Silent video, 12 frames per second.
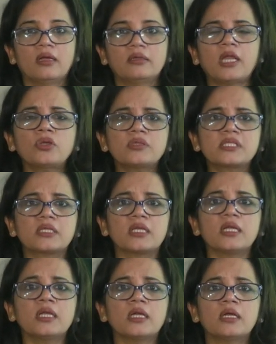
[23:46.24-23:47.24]
Now you
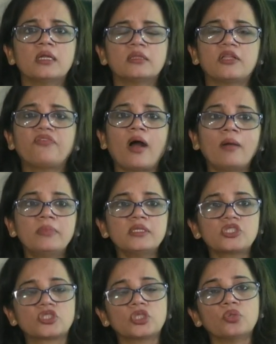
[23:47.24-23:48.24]
see, the
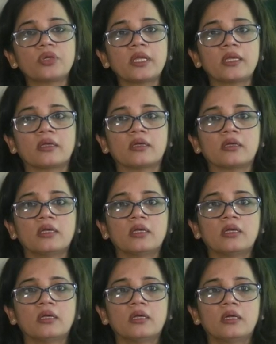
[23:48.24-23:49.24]
farmers during
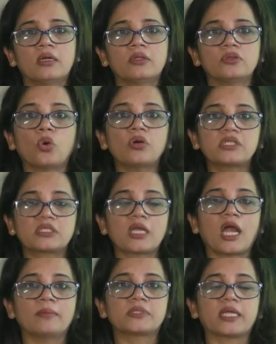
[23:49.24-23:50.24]
those
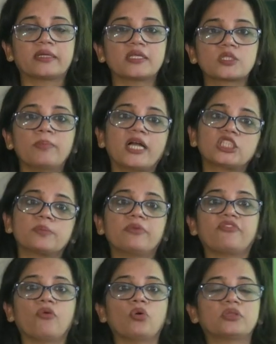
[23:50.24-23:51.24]
times, that is much
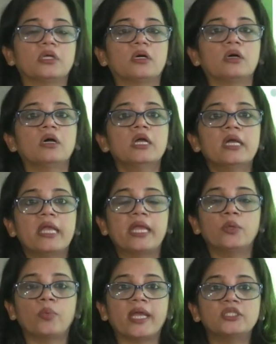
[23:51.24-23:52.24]
before the
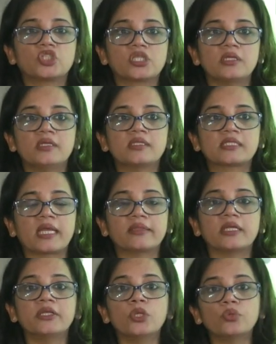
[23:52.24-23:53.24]
inventions
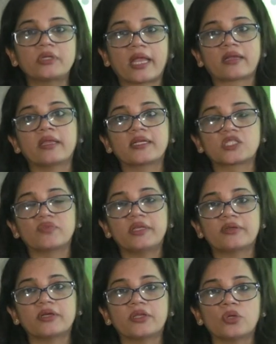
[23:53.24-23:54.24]
and the new techniques were
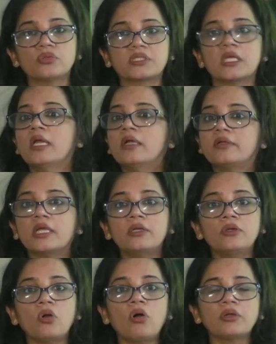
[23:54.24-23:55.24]
introduced,
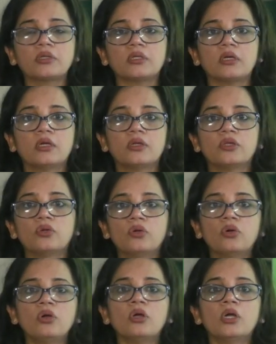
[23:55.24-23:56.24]
did not, you
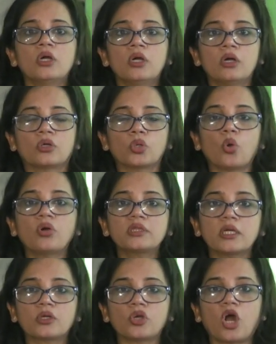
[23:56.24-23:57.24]
know, grow
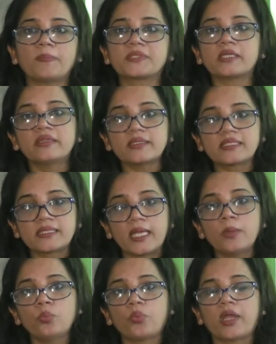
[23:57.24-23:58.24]
the crops in the
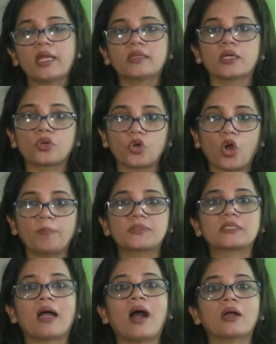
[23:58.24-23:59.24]
same way the
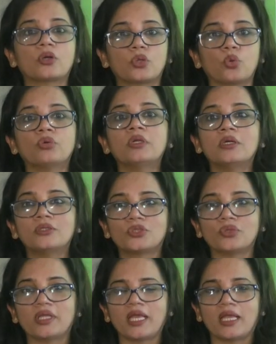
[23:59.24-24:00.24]
crops are grown
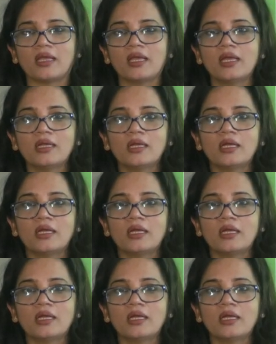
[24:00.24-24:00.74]
today.